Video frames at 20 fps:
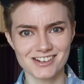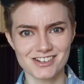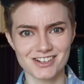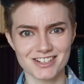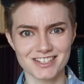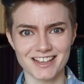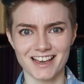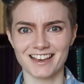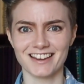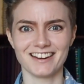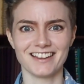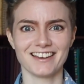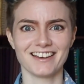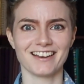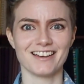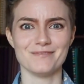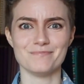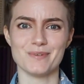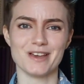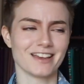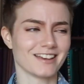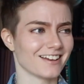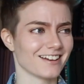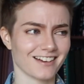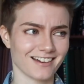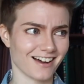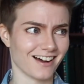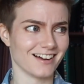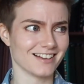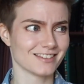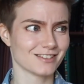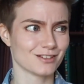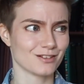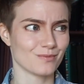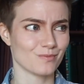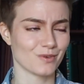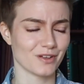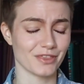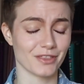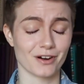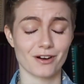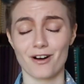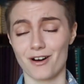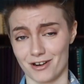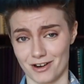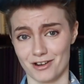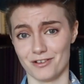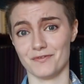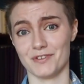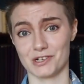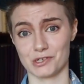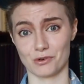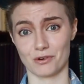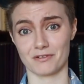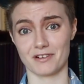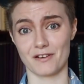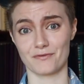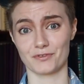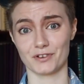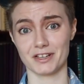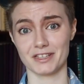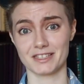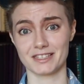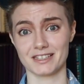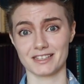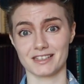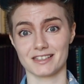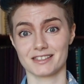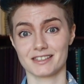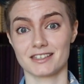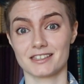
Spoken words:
designing and making a costume when there are no visual references.